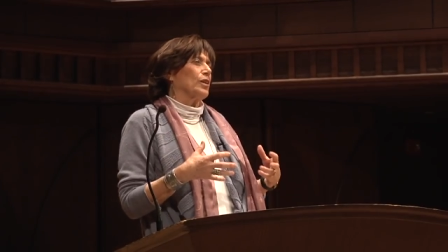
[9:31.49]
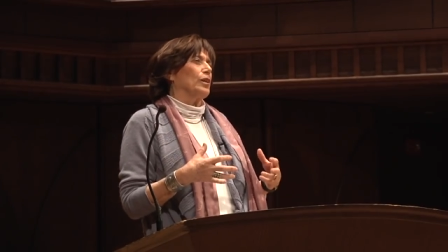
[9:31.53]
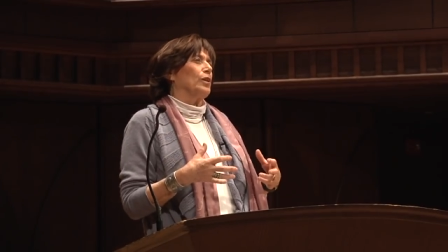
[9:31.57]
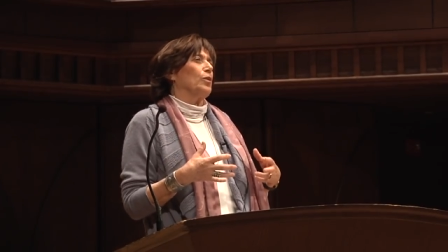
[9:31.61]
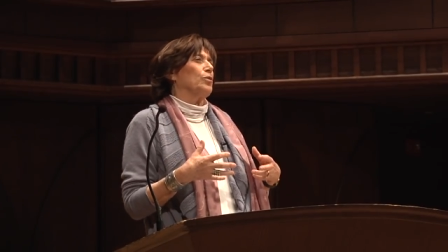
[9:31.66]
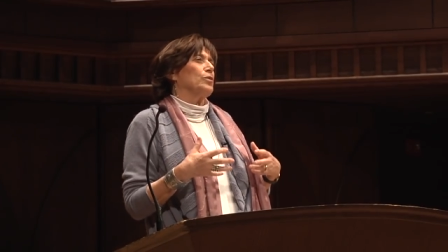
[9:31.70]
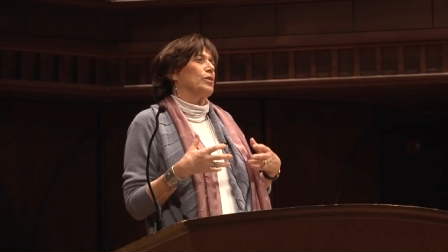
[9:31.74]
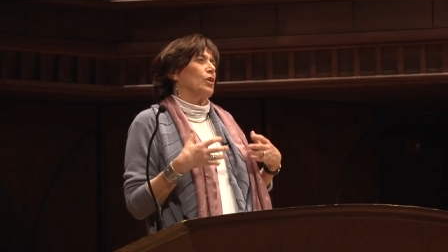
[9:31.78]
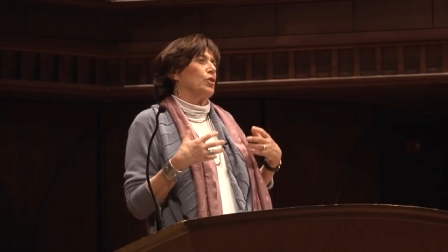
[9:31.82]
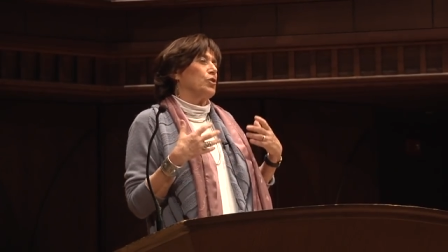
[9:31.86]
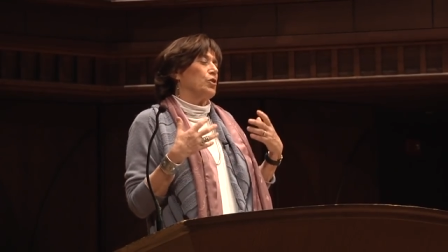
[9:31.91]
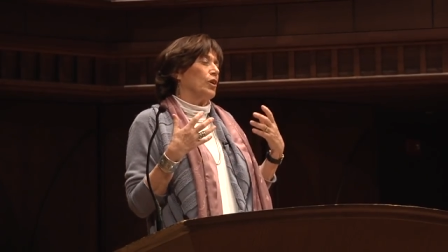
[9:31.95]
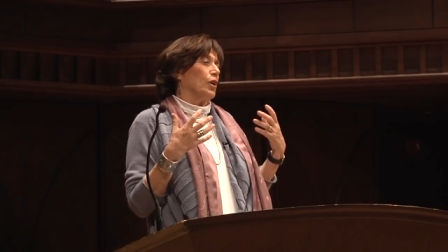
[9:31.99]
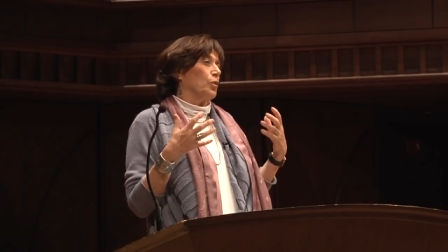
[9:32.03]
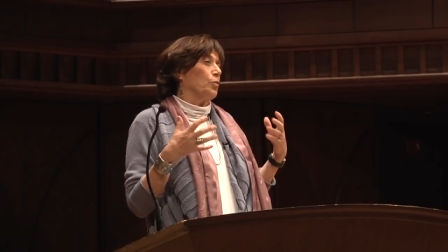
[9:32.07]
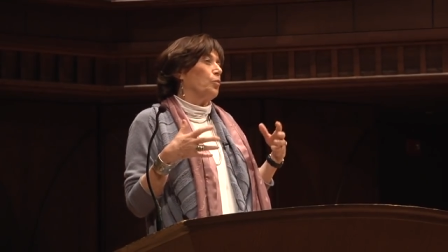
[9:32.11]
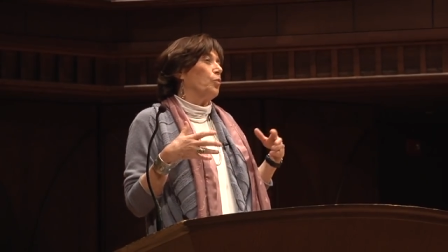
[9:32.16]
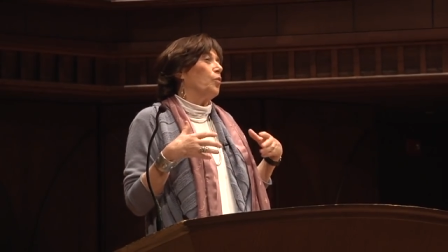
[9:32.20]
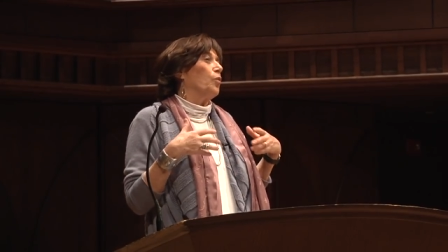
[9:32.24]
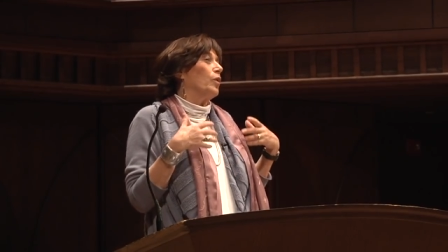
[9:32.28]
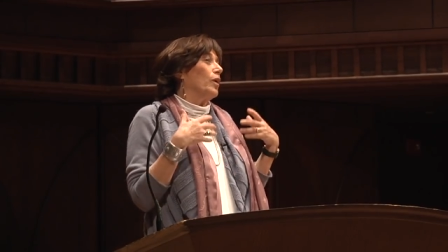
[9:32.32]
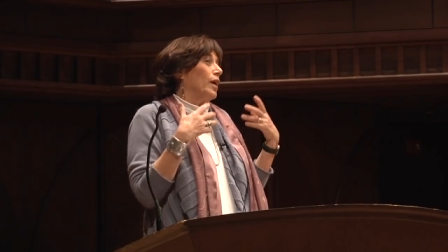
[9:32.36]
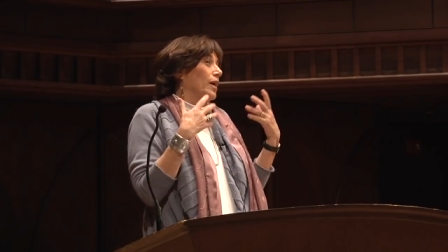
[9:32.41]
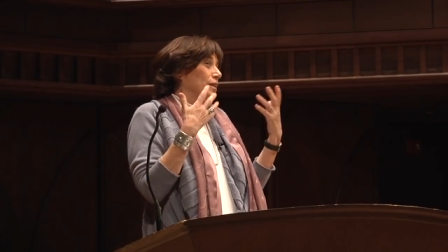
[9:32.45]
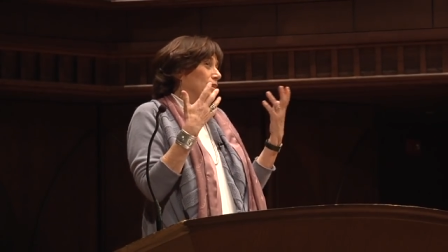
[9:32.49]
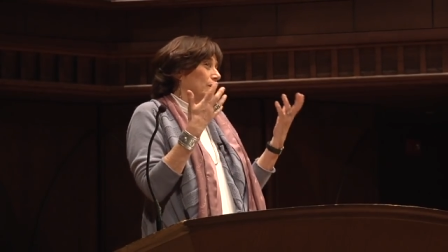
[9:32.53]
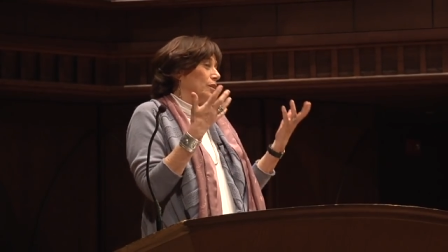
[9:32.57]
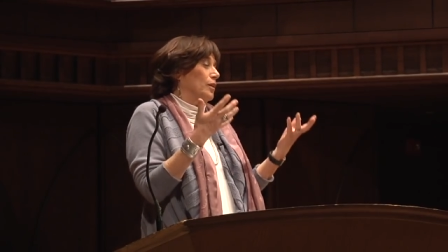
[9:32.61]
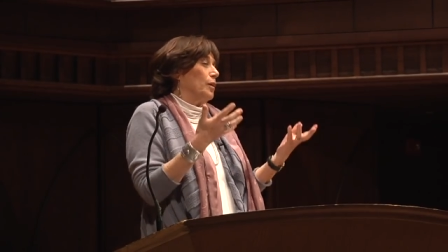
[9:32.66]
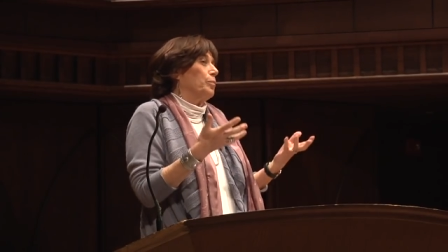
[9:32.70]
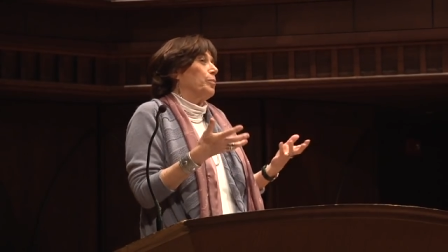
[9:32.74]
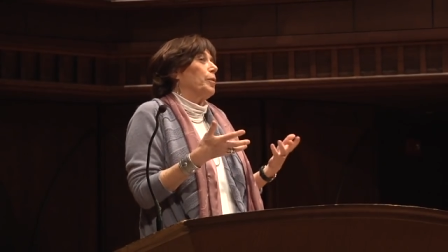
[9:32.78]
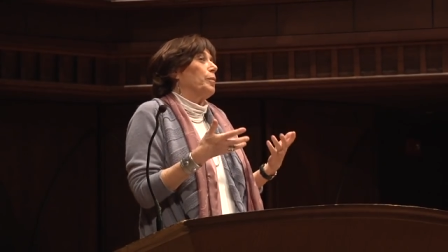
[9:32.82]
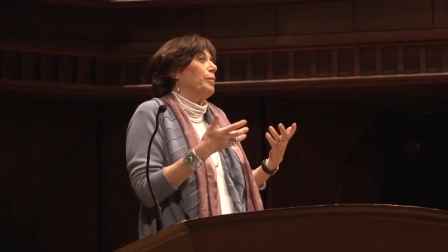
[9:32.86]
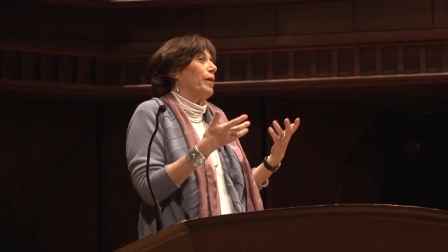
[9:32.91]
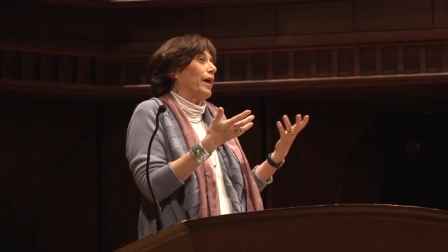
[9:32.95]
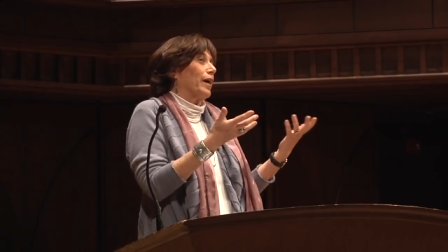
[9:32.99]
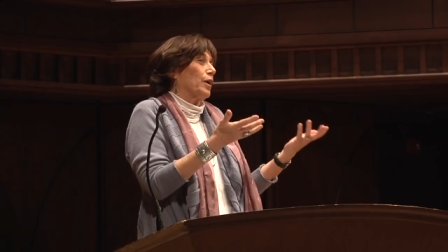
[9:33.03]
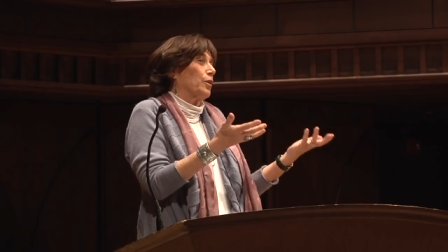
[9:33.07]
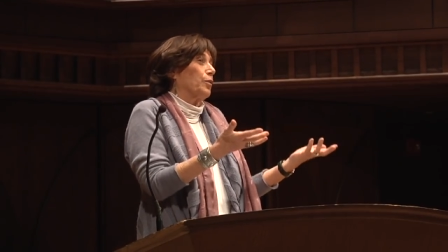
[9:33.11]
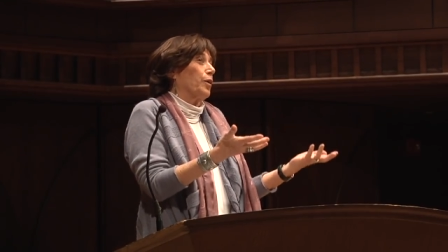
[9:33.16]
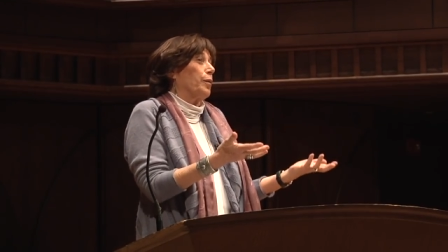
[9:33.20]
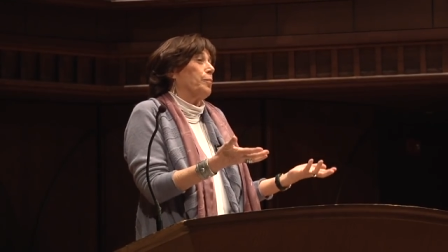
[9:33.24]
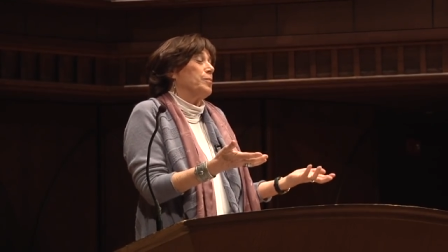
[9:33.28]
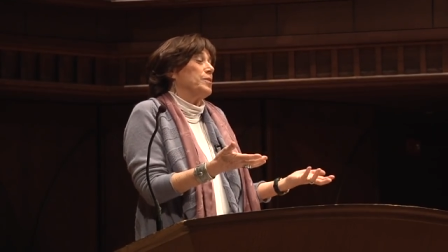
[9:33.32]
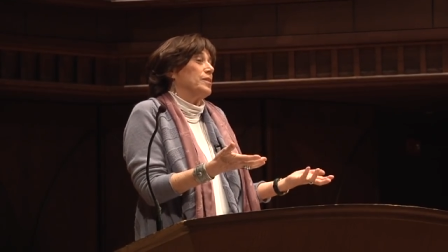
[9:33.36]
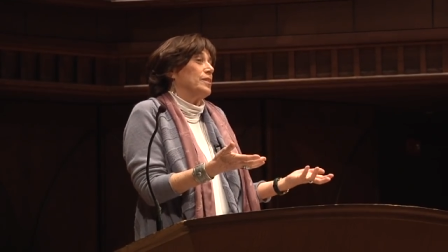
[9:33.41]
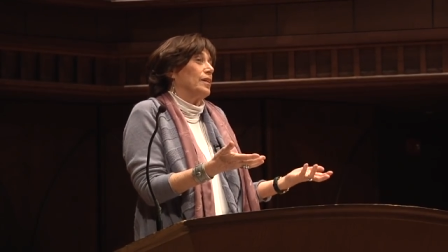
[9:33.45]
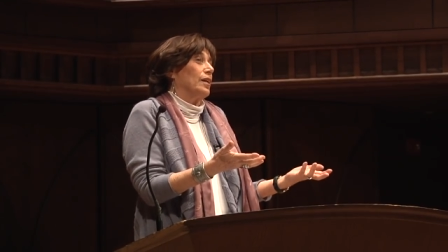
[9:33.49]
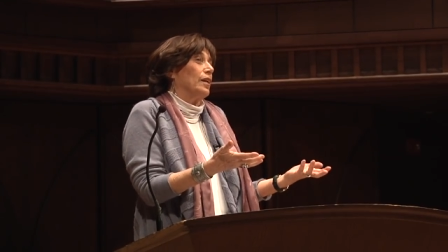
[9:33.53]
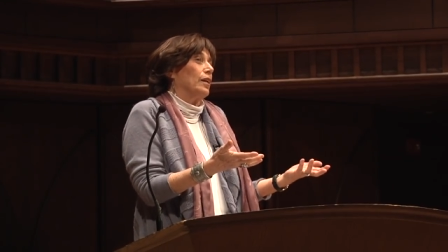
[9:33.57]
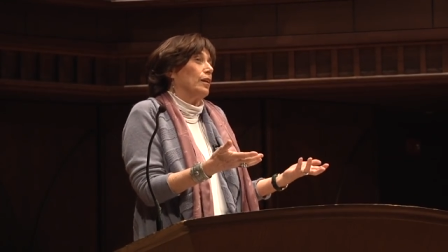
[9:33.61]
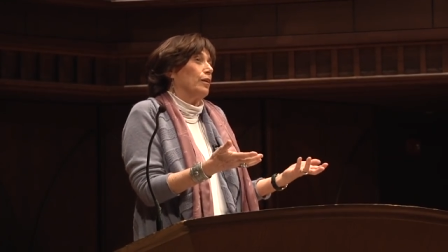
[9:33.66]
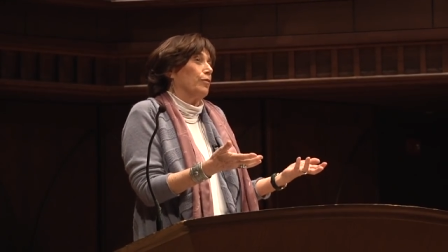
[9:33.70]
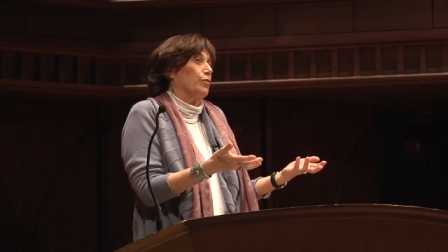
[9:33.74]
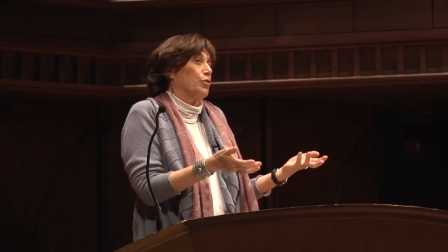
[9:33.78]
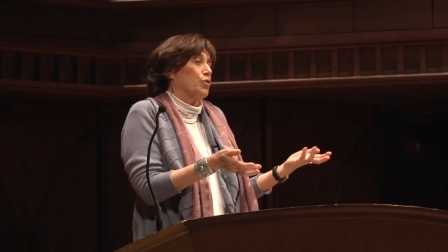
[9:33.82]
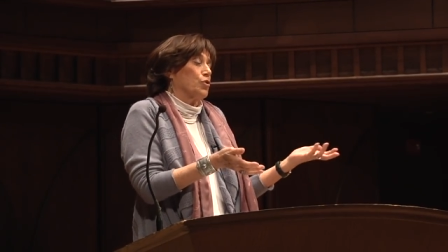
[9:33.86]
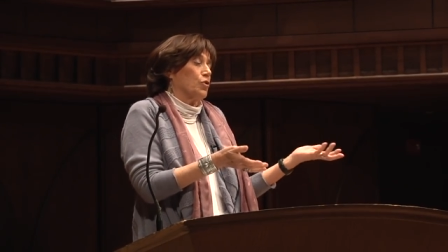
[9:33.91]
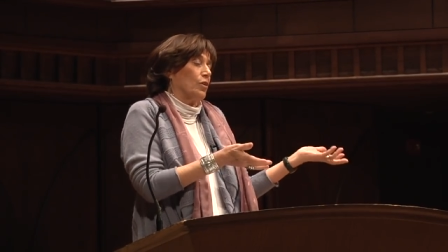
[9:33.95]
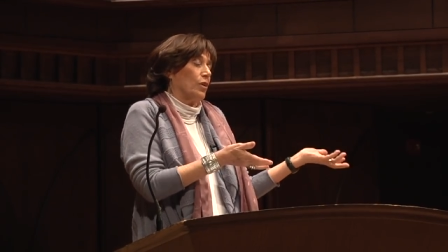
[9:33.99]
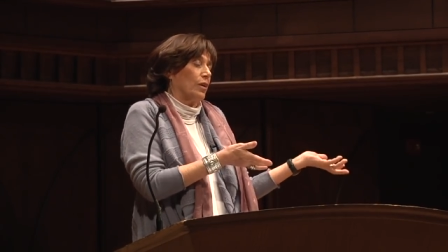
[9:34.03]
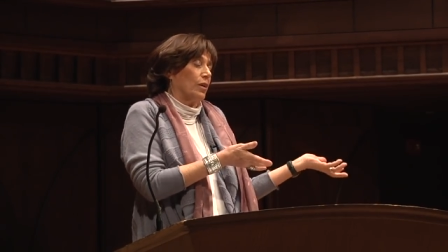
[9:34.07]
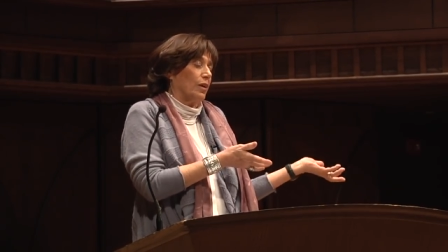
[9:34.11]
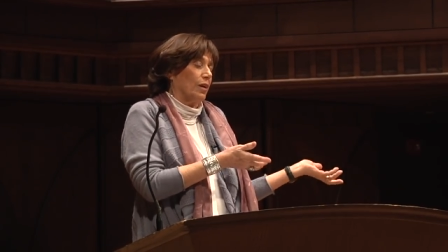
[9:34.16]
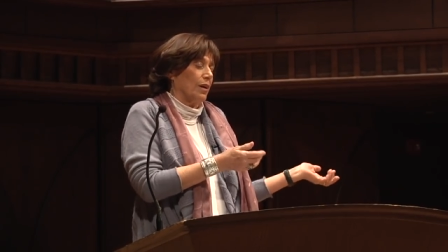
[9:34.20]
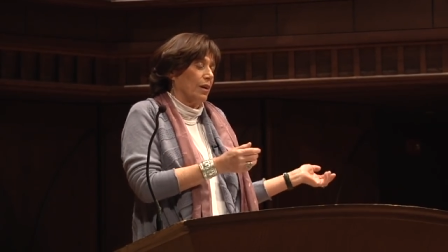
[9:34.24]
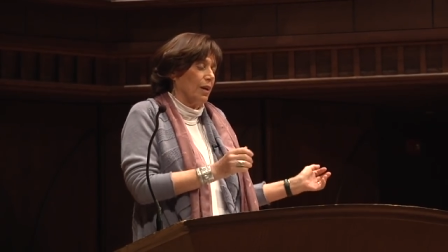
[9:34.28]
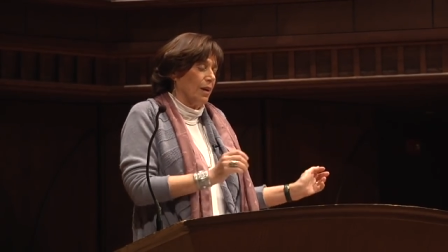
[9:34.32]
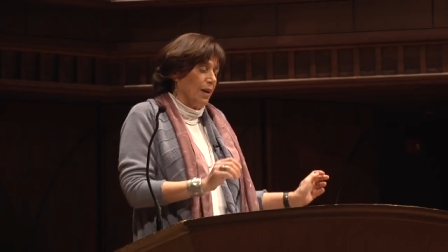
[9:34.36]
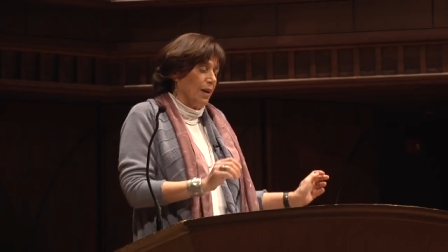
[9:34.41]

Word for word: clothes that she had worn as a diplomatic representative of China